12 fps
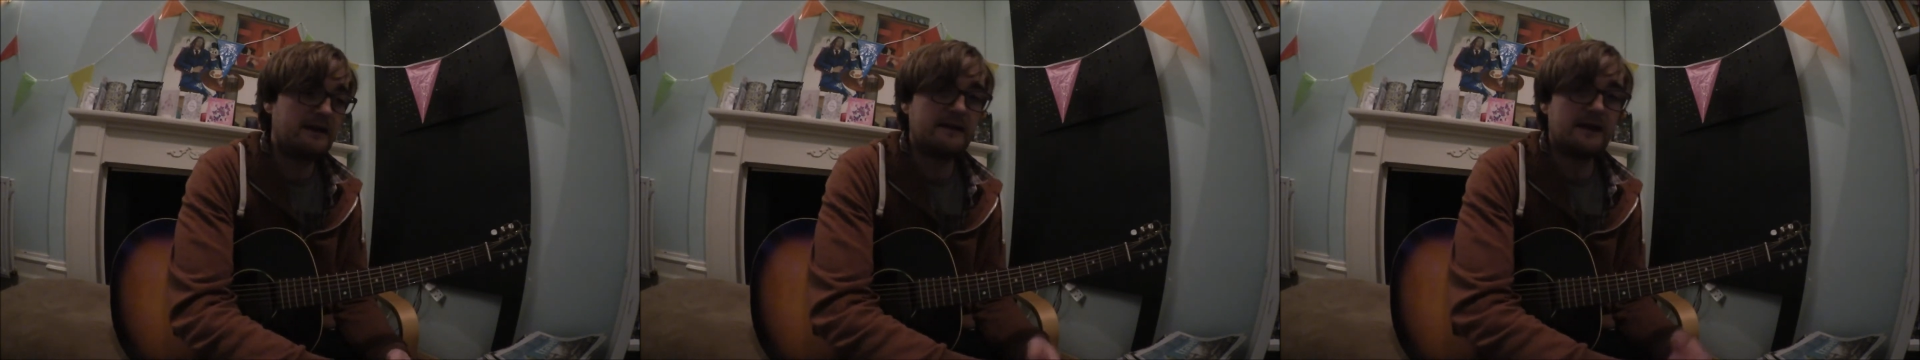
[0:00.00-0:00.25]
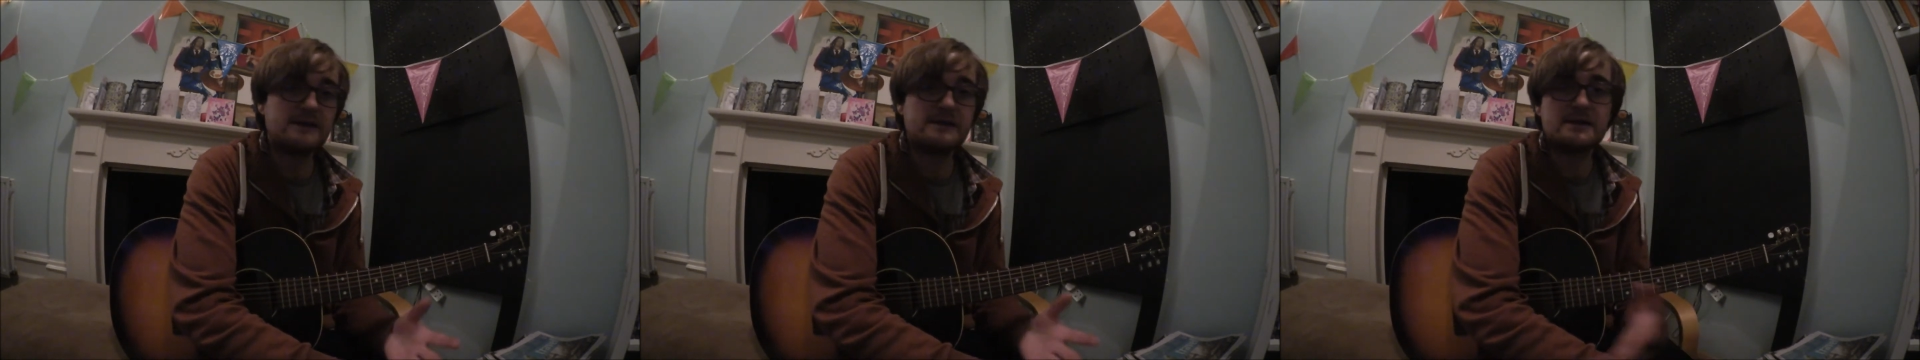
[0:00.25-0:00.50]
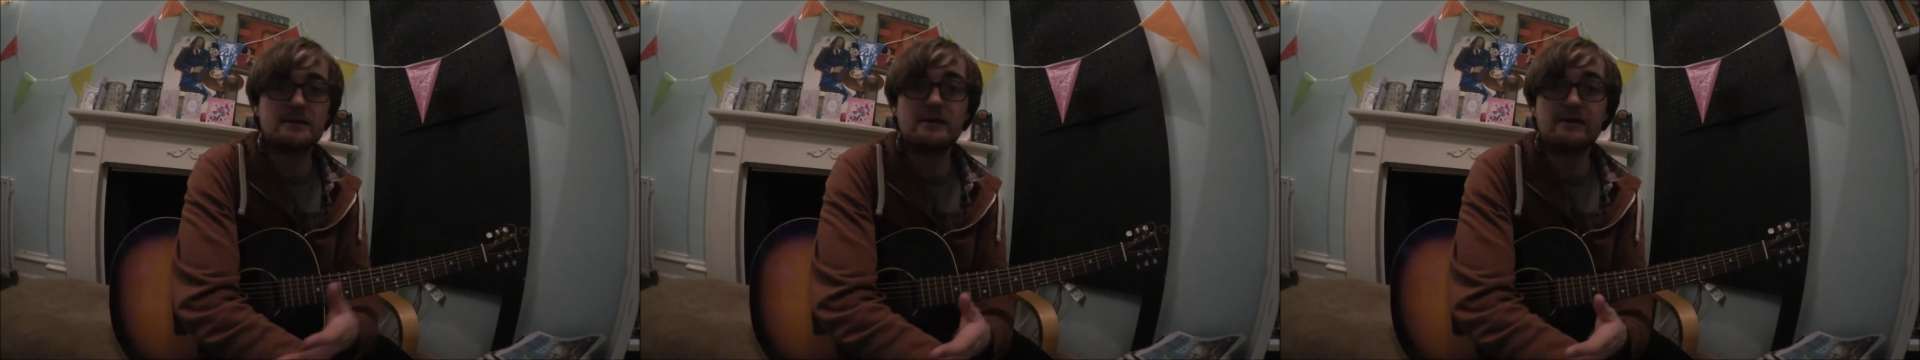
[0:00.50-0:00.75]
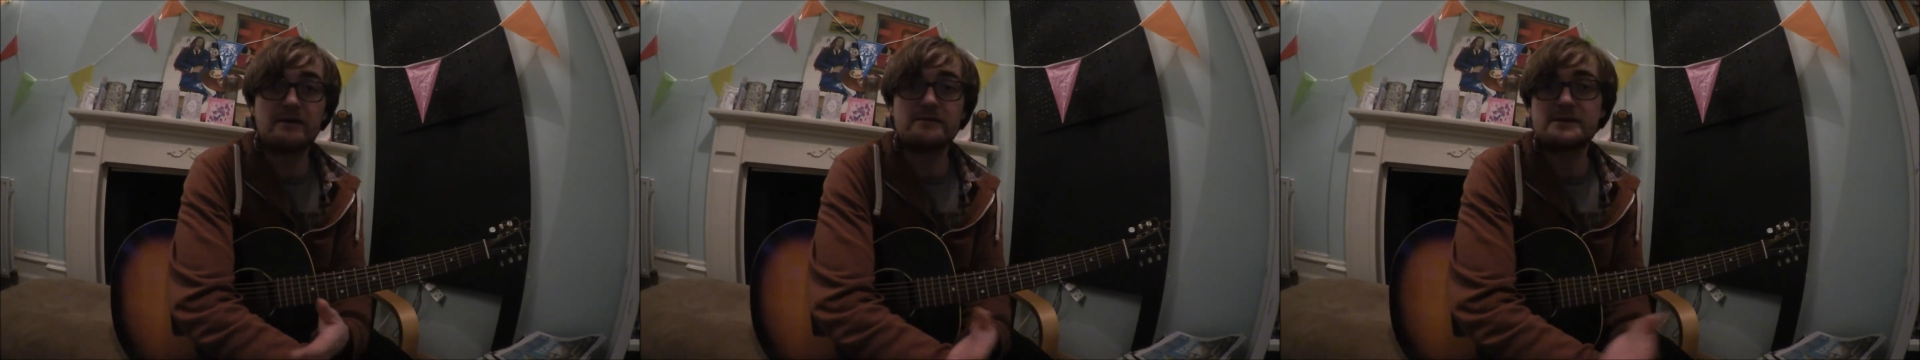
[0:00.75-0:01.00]
there's two
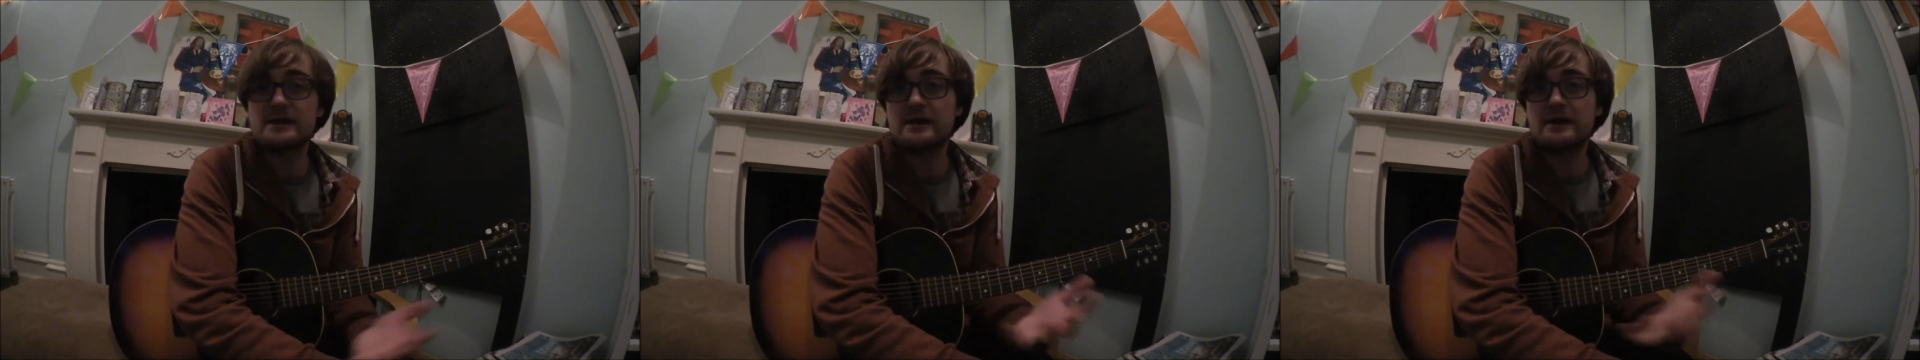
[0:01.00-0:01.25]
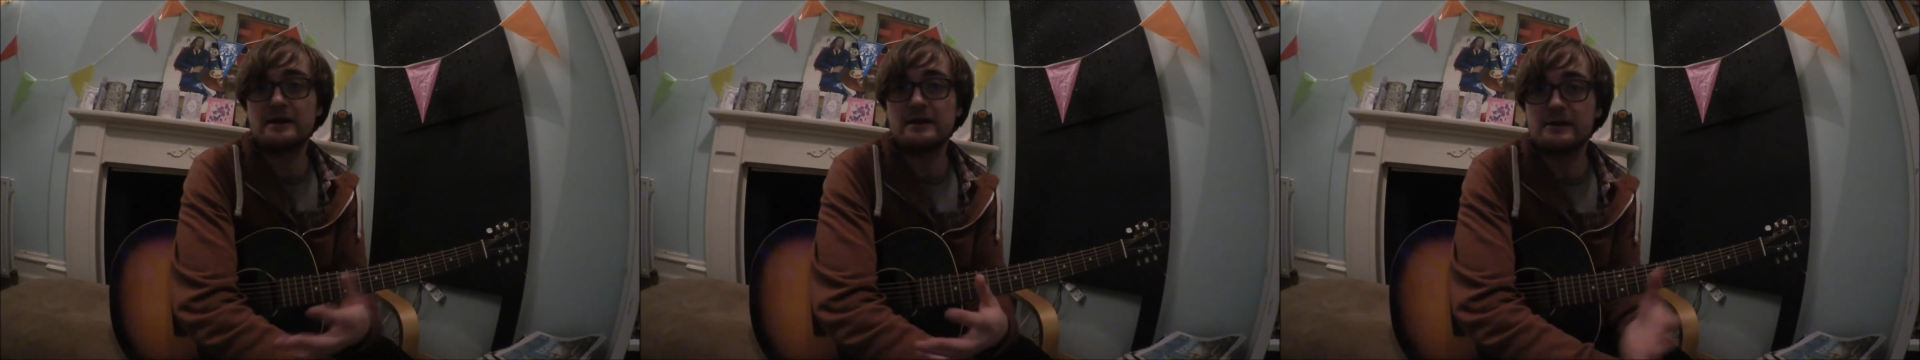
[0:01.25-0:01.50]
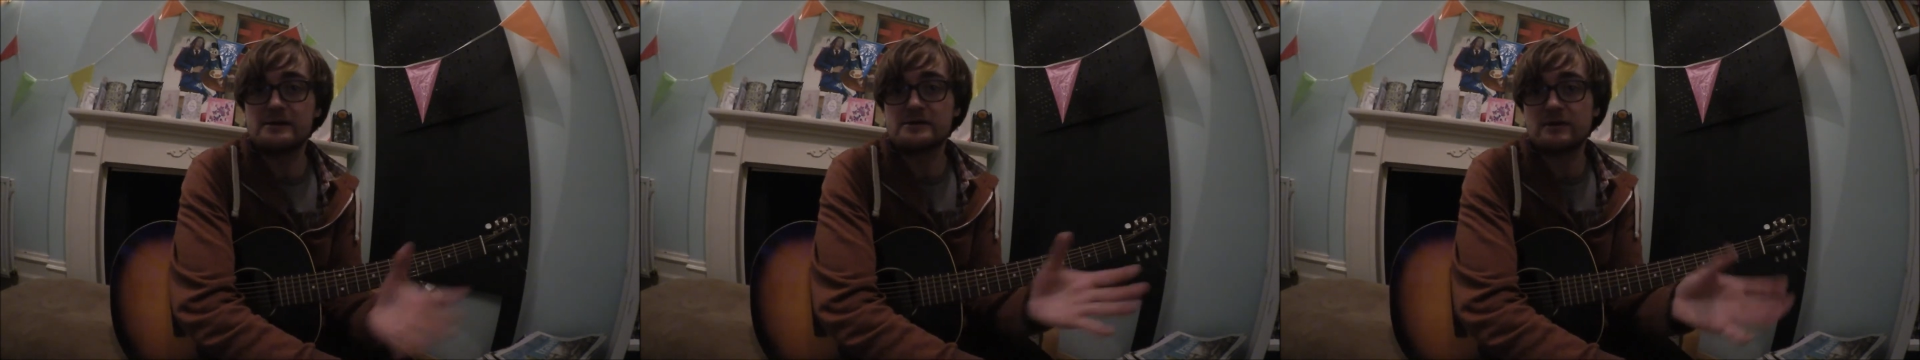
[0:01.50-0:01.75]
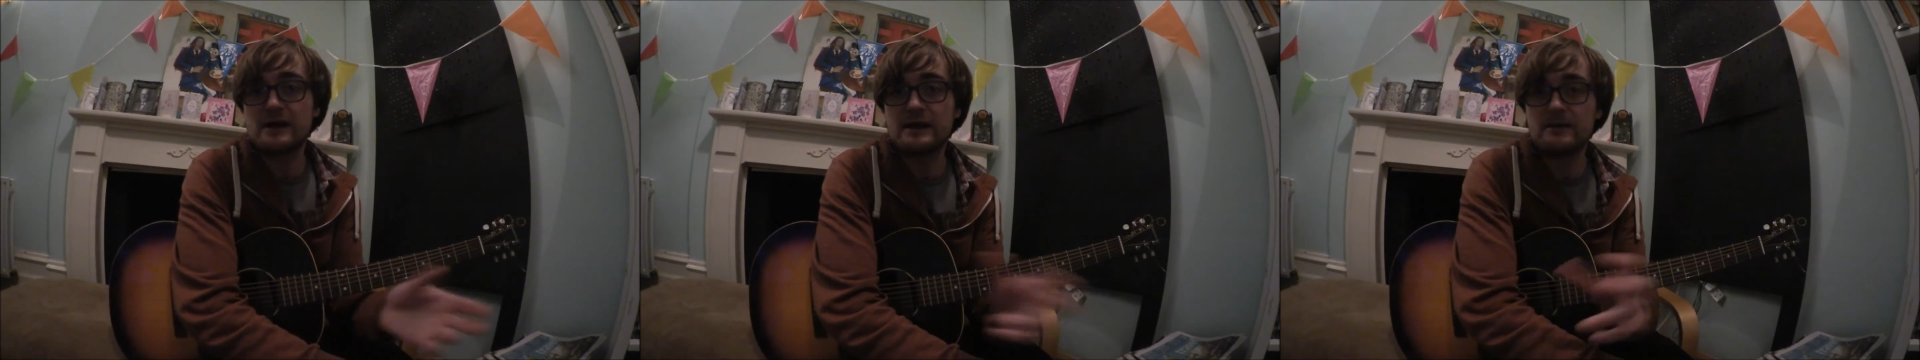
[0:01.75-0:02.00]
rhythms that you can use
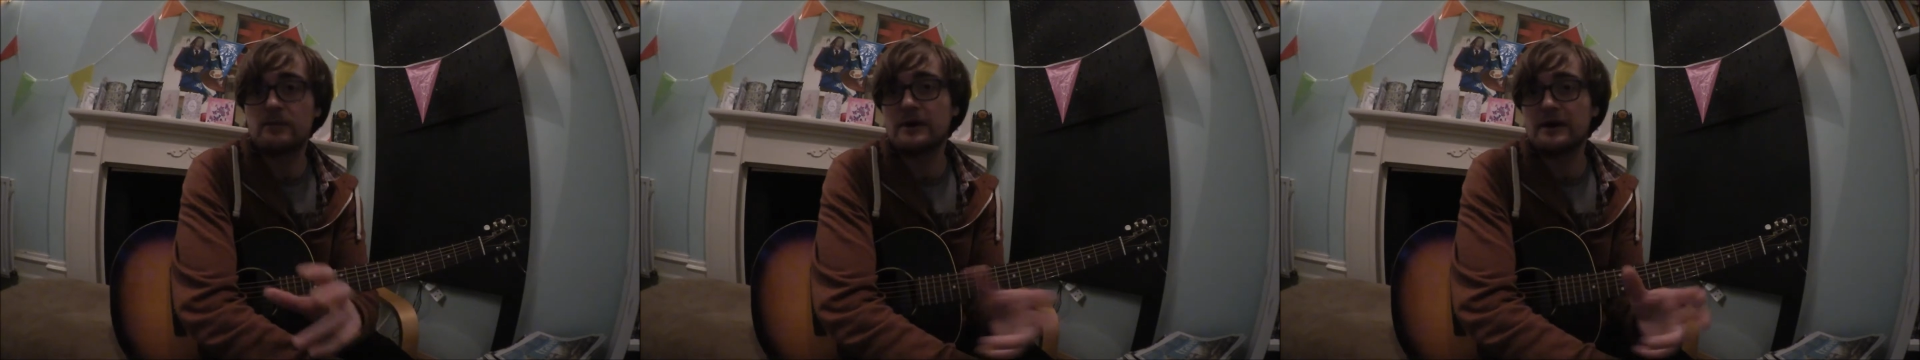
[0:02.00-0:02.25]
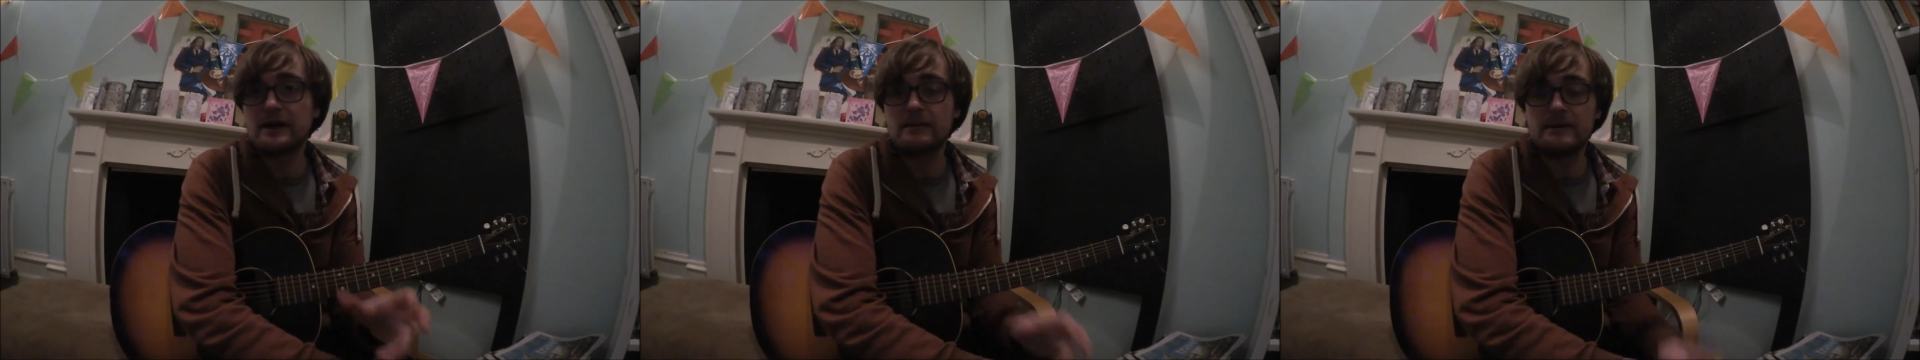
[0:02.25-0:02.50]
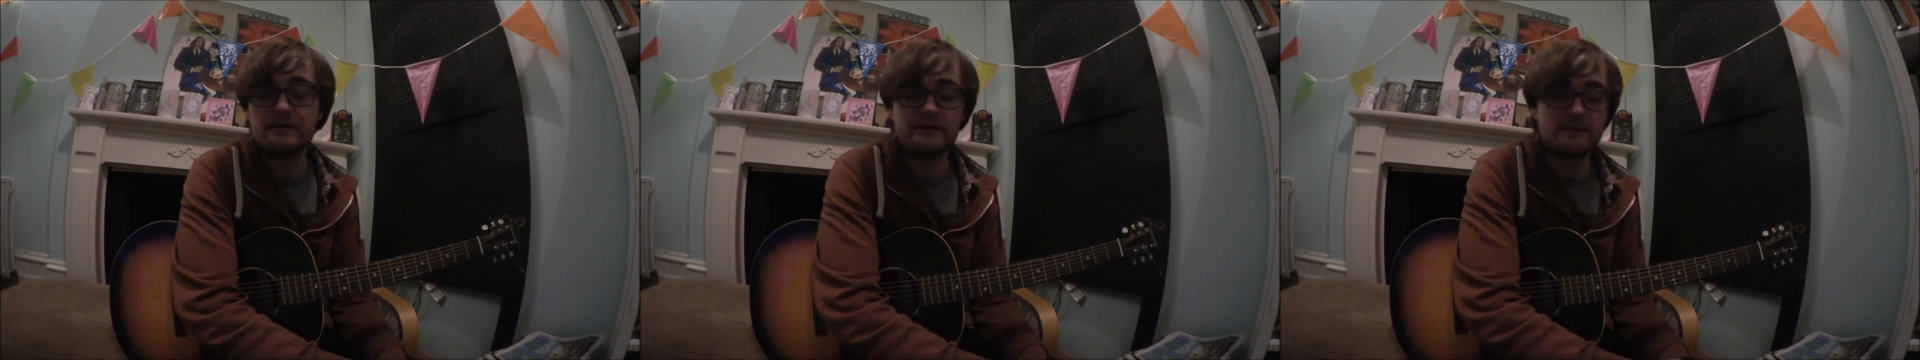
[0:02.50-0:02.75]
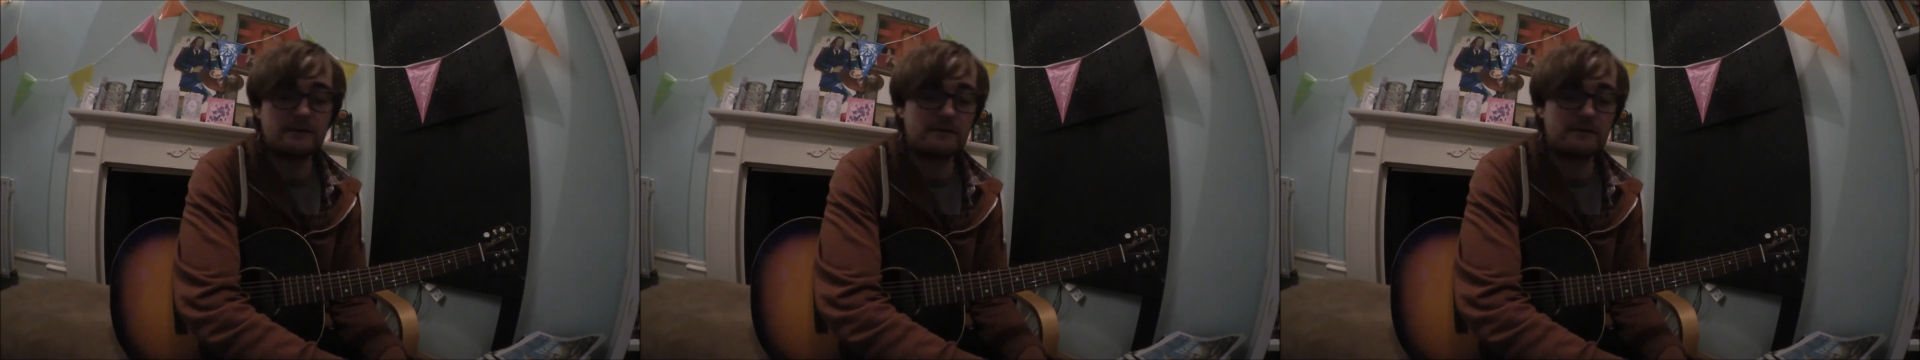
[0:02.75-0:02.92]
when working with